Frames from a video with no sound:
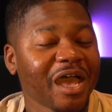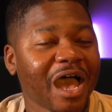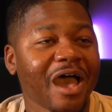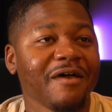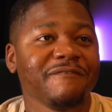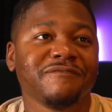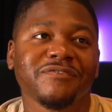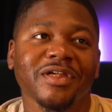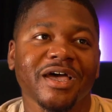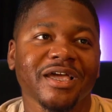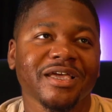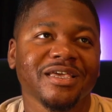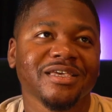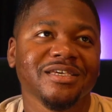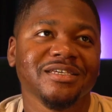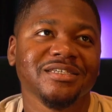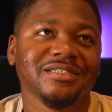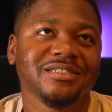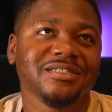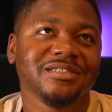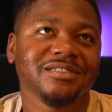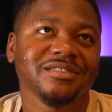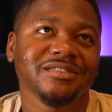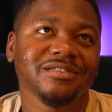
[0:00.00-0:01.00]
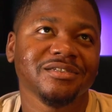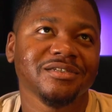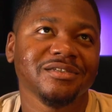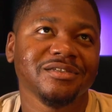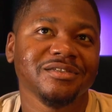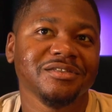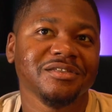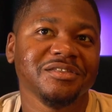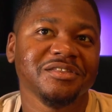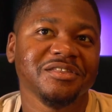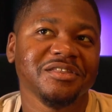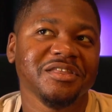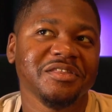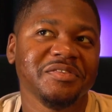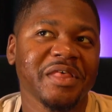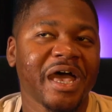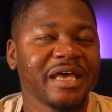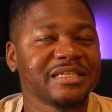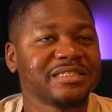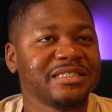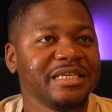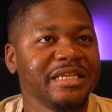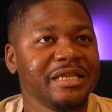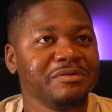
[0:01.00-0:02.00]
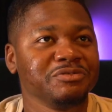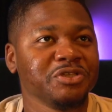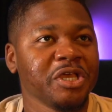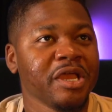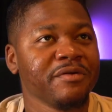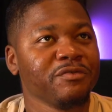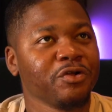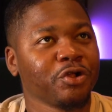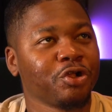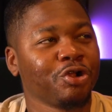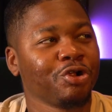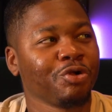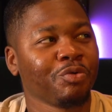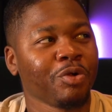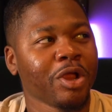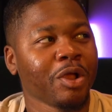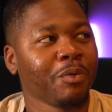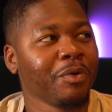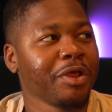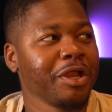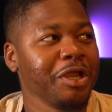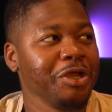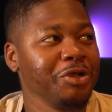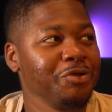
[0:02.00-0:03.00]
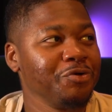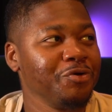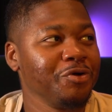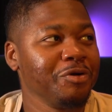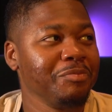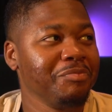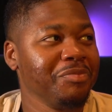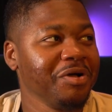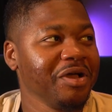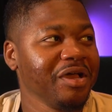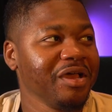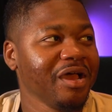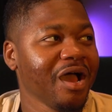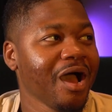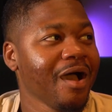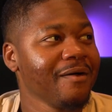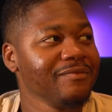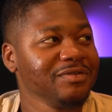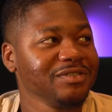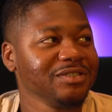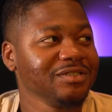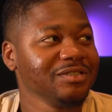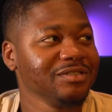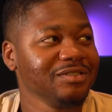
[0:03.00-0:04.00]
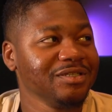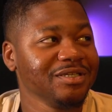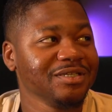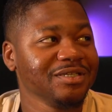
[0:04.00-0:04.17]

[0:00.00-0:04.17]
I feel like it's not saying there was ever a correct way to do it, but obviously